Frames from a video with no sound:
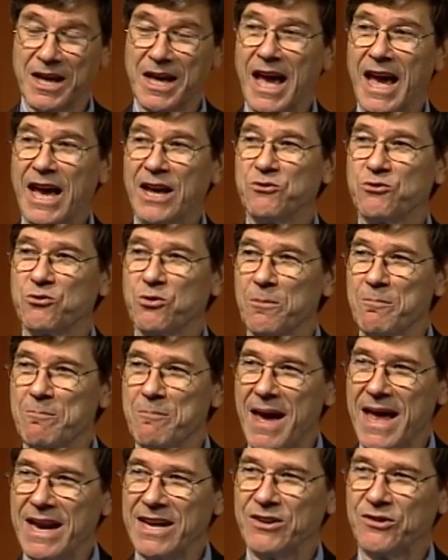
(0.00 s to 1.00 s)
a
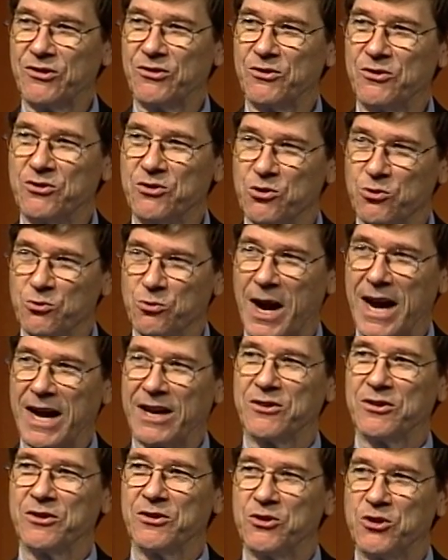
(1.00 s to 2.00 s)
tremendous
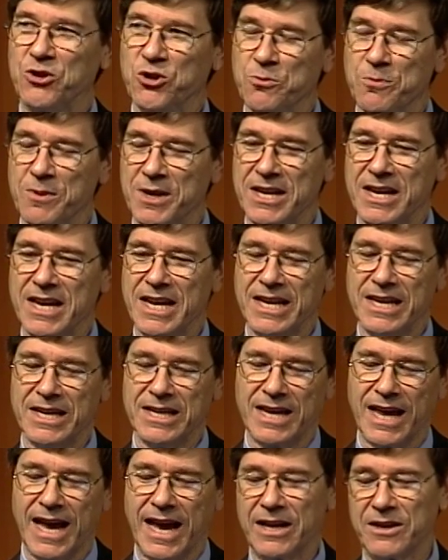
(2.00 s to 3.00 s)
direct human
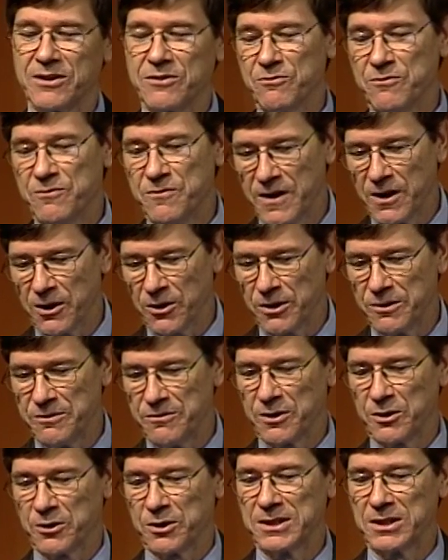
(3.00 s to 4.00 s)
need at very,
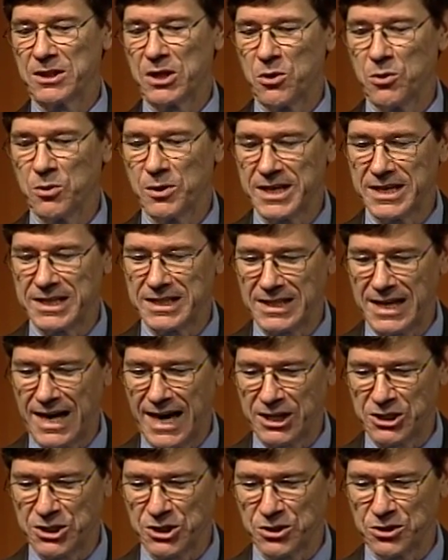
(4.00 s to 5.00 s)
very low
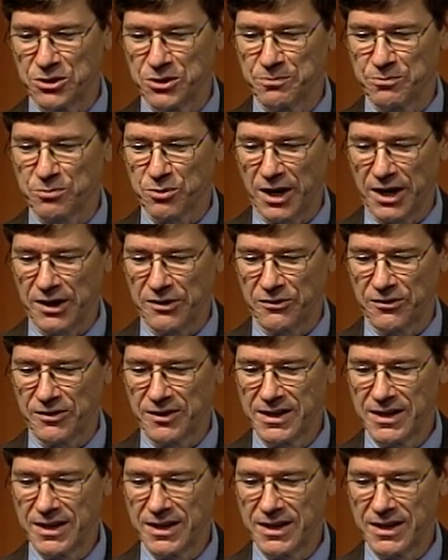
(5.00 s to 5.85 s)
ecological price.